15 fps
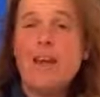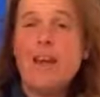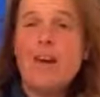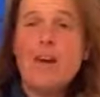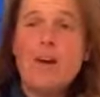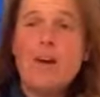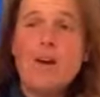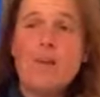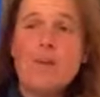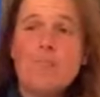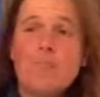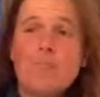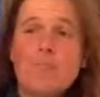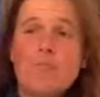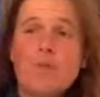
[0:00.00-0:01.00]
Um,
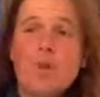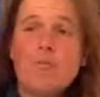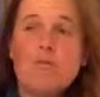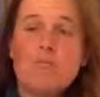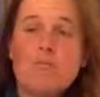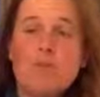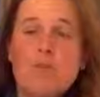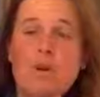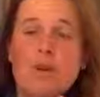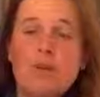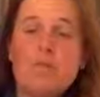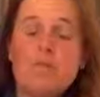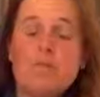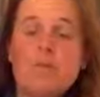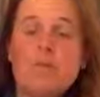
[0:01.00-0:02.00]
obviously, one
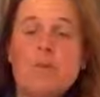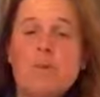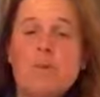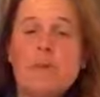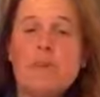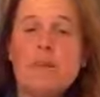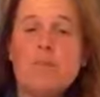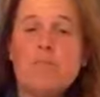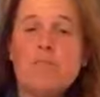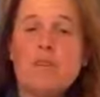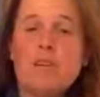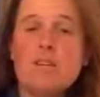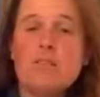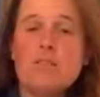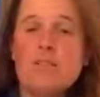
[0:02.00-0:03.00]
of them being
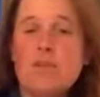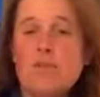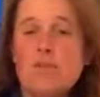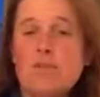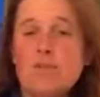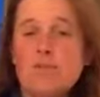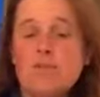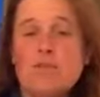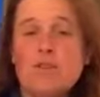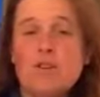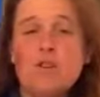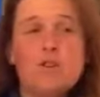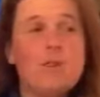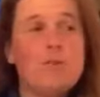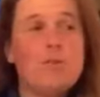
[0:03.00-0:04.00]
MGH Grafton
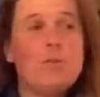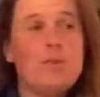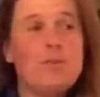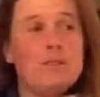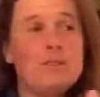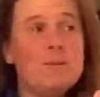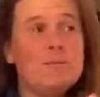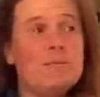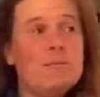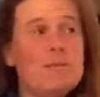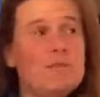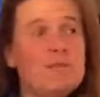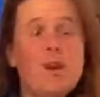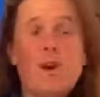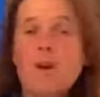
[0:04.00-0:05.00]
Street, who it seems
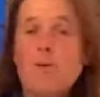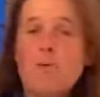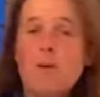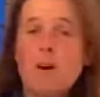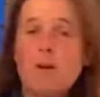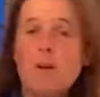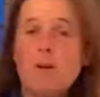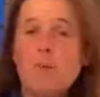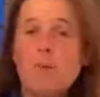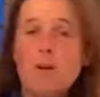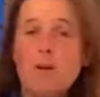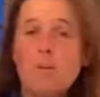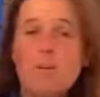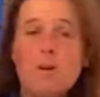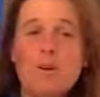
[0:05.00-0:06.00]
bizarre one
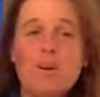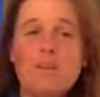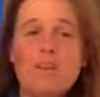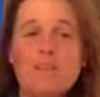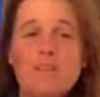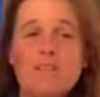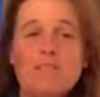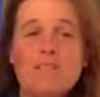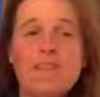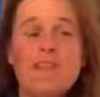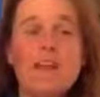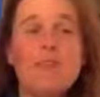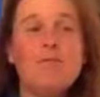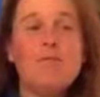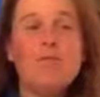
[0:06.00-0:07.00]
one Burghley is an
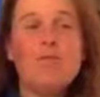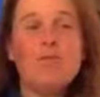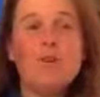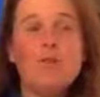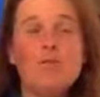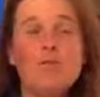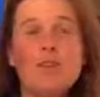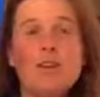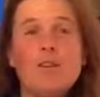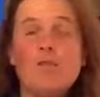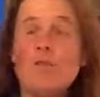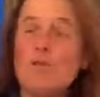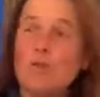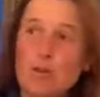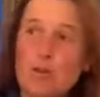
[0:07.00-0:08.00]
11 year old, and I
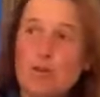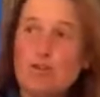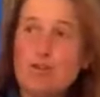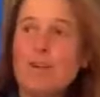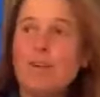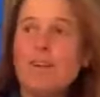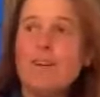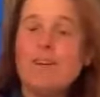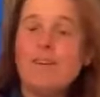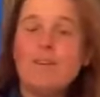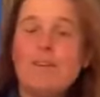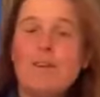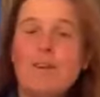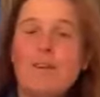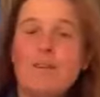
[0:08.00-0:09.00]
thought, gosh,
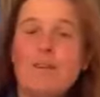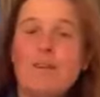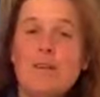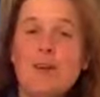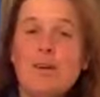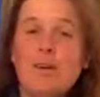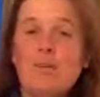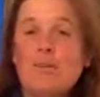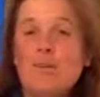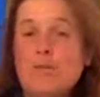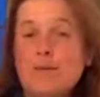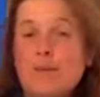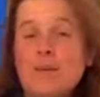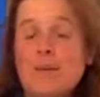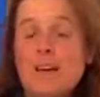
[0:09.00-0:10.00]
you know, a young
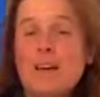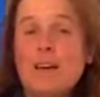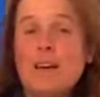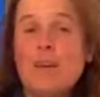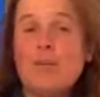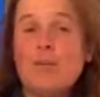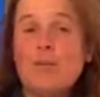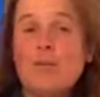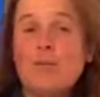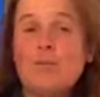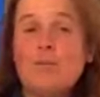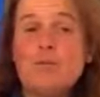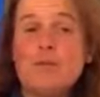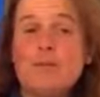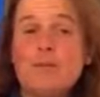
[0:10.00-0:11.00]
horse at that level
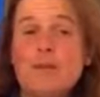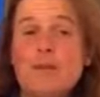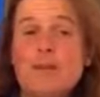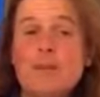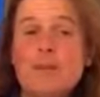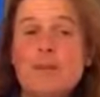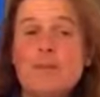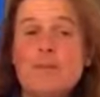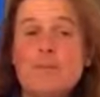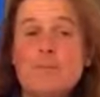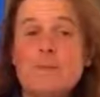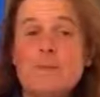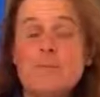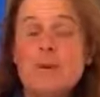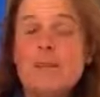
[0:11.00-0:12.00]
to be to
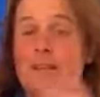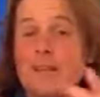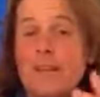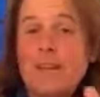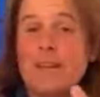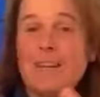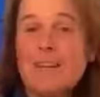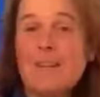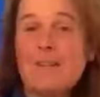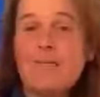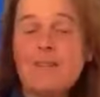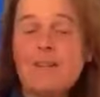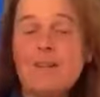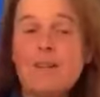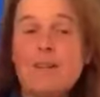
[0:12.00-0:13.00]
be winning at that
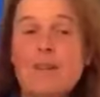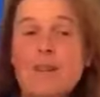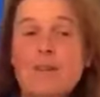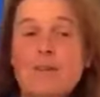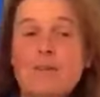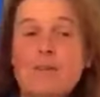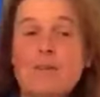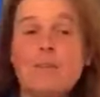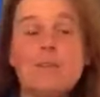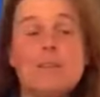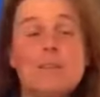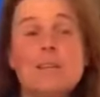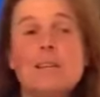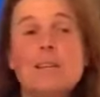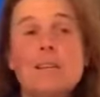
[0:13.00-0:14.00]
level, and how
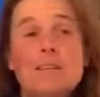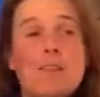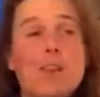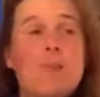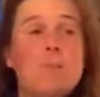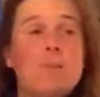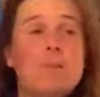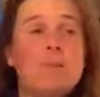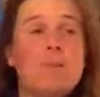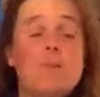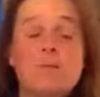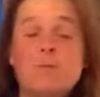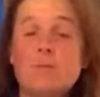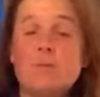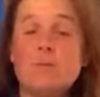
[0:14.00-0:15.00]
exciting! And it's
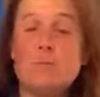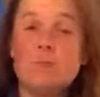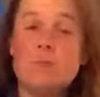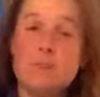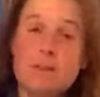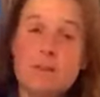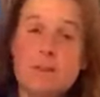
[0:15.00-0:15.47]
unbelievable to be